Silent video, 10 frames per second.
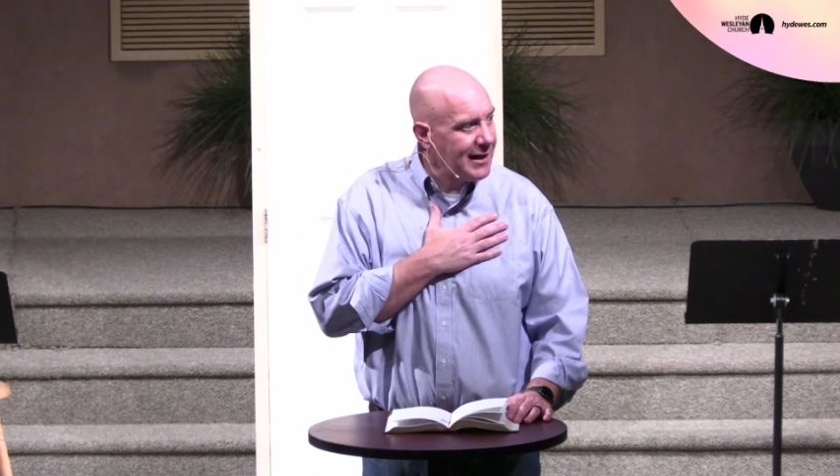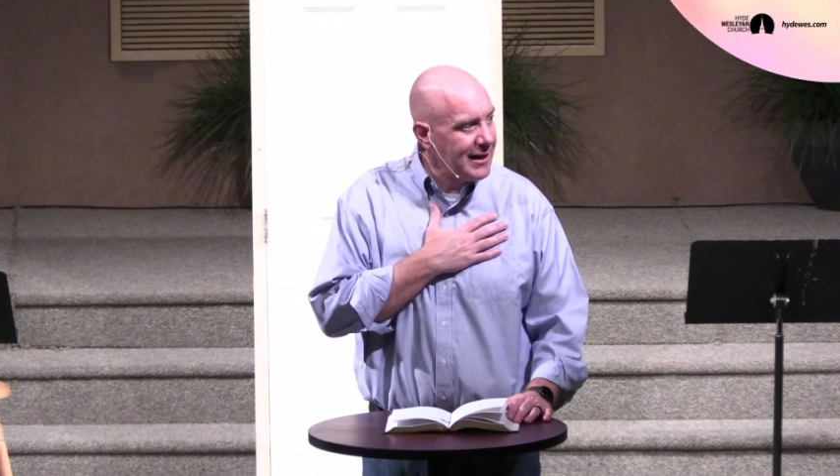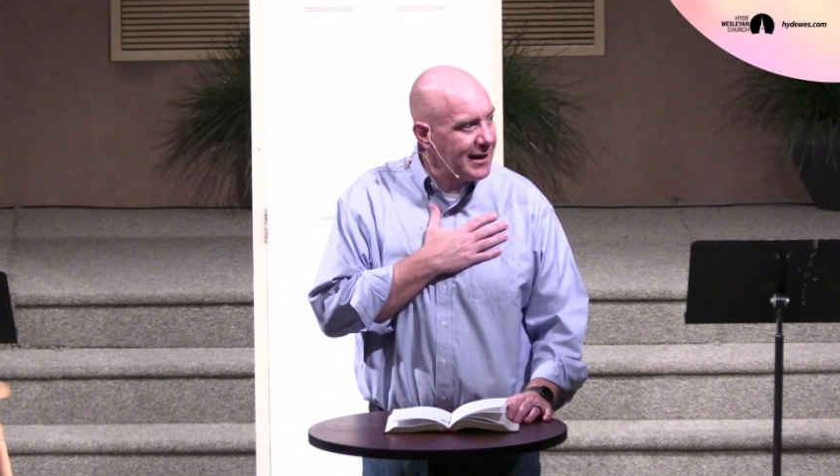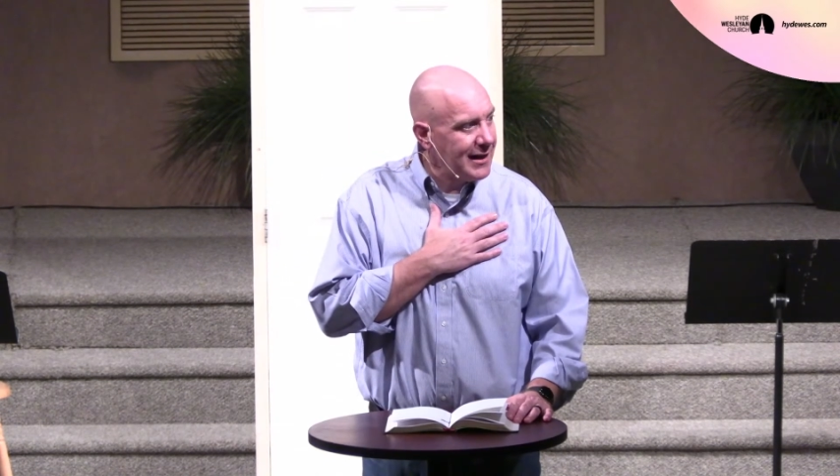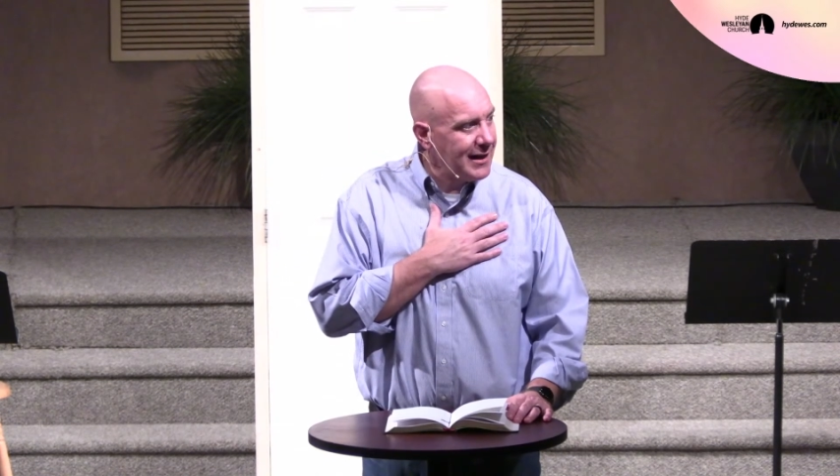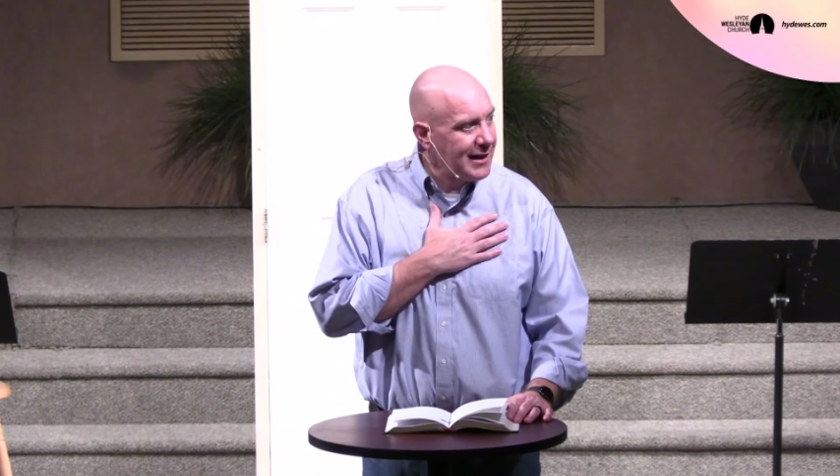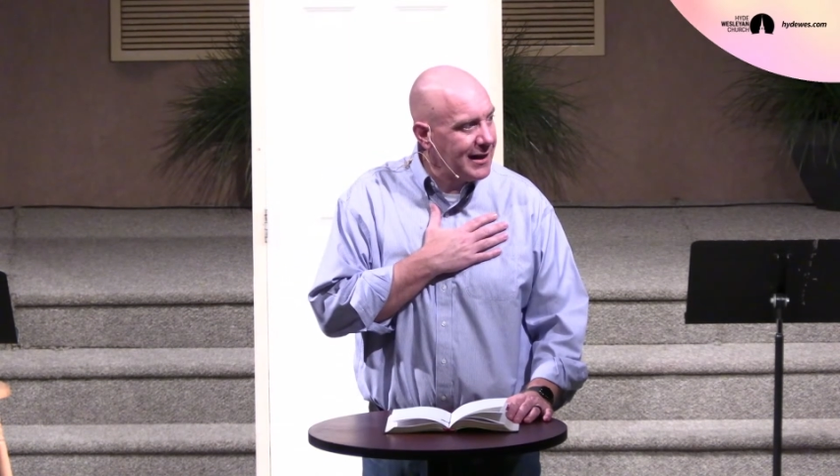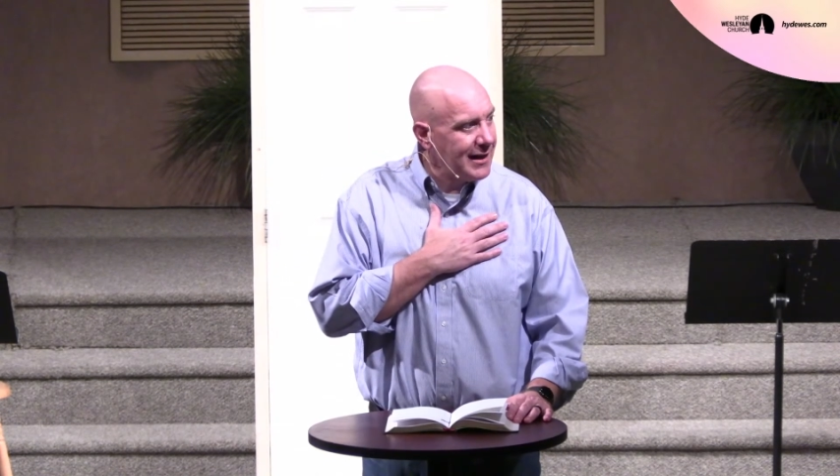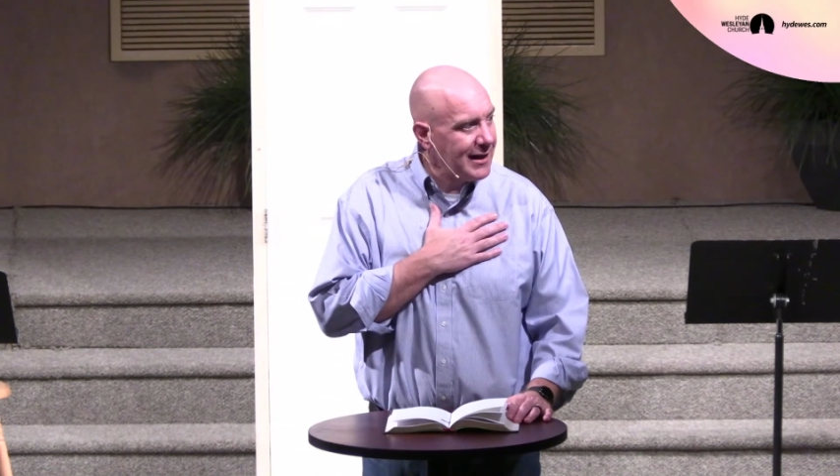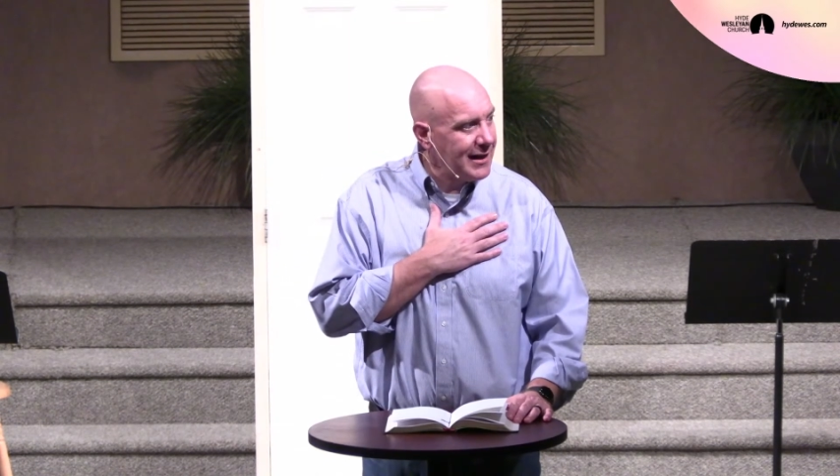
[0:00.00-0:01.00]
Four
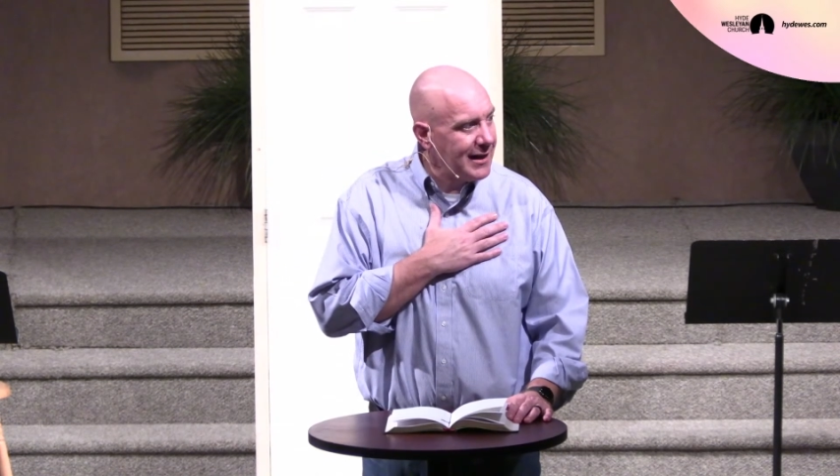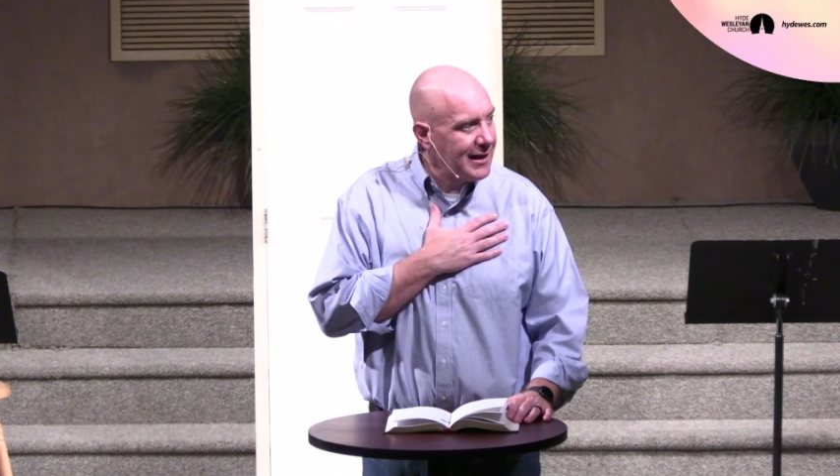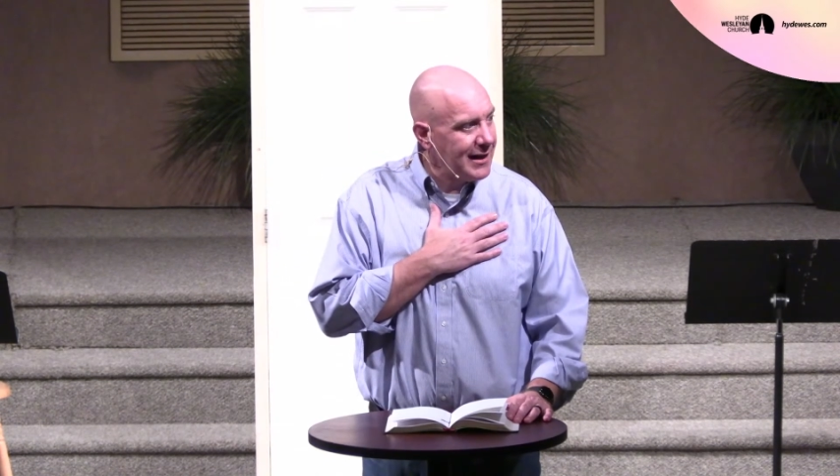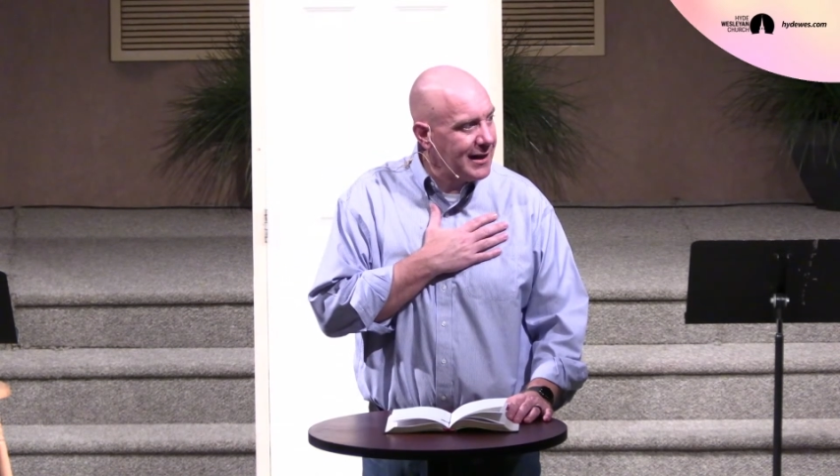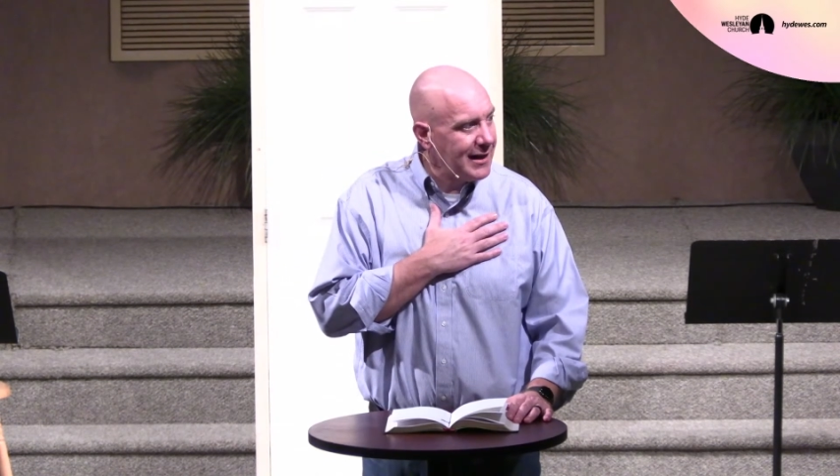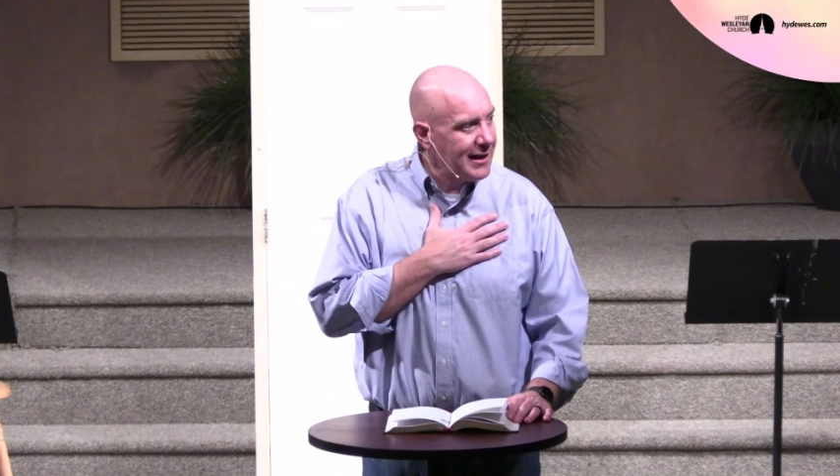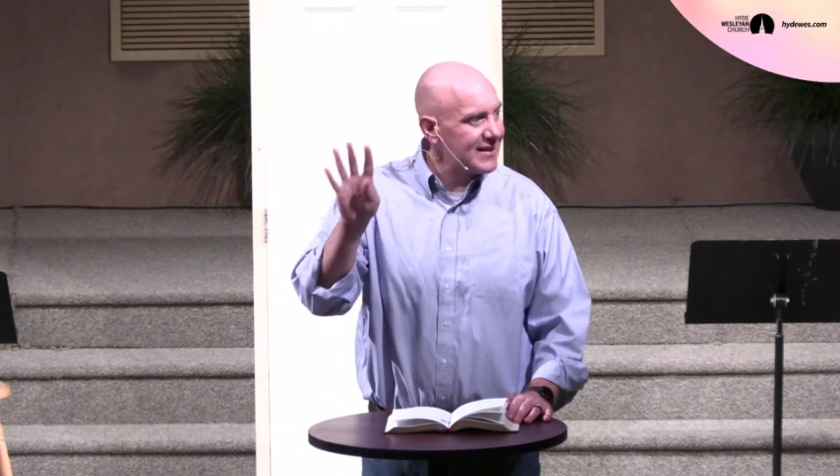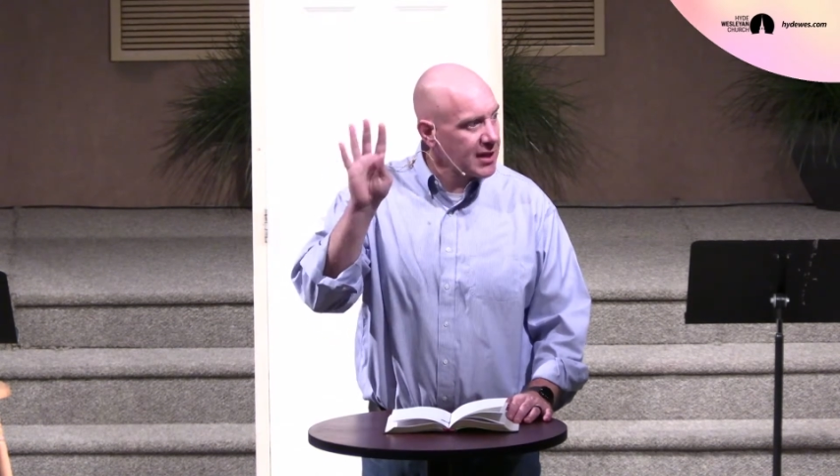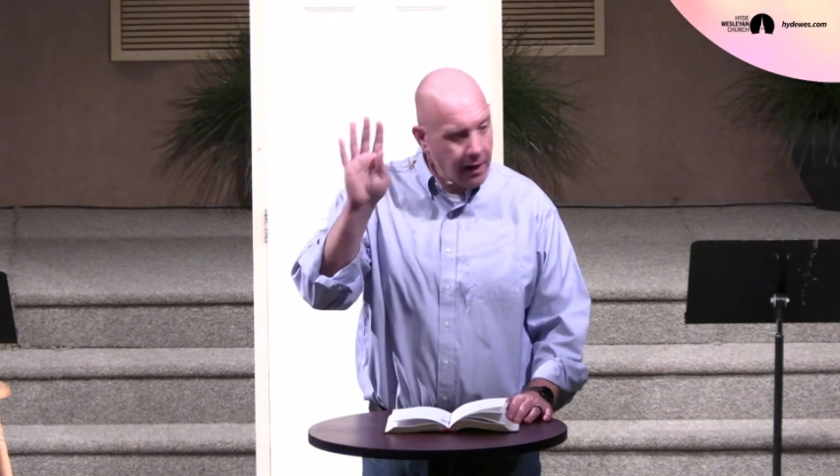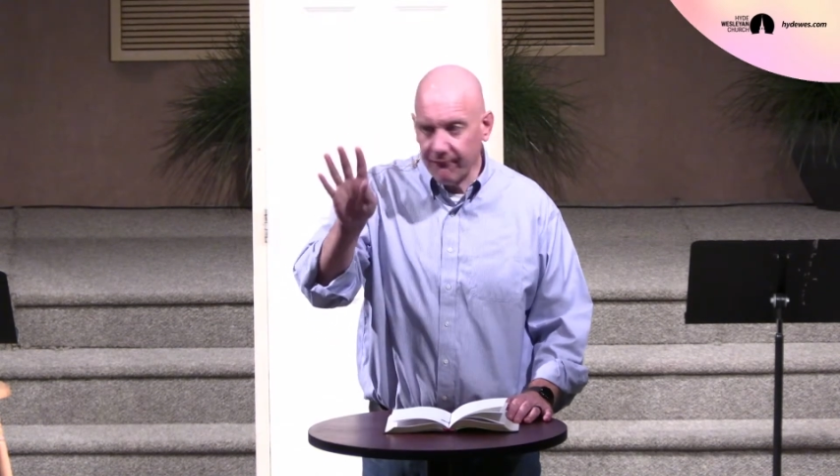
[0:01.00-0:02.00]
words of
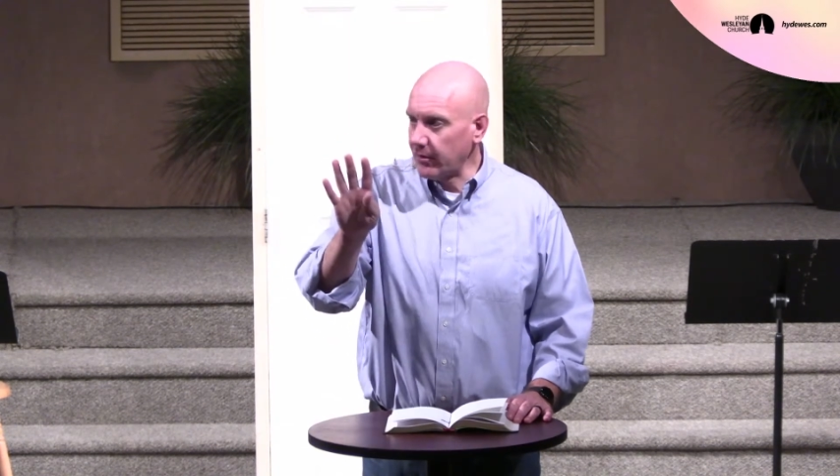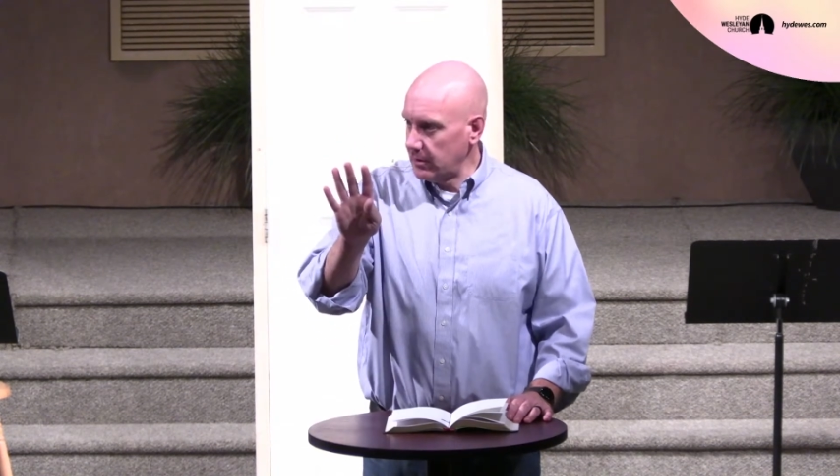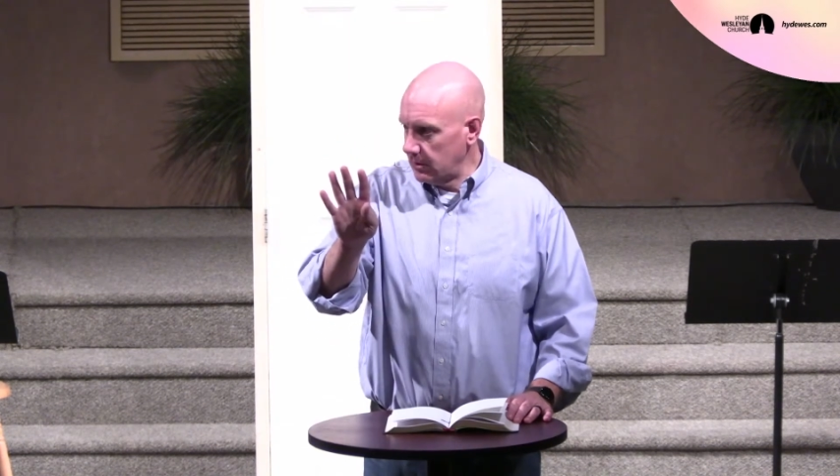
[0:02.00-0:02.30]
discomfort.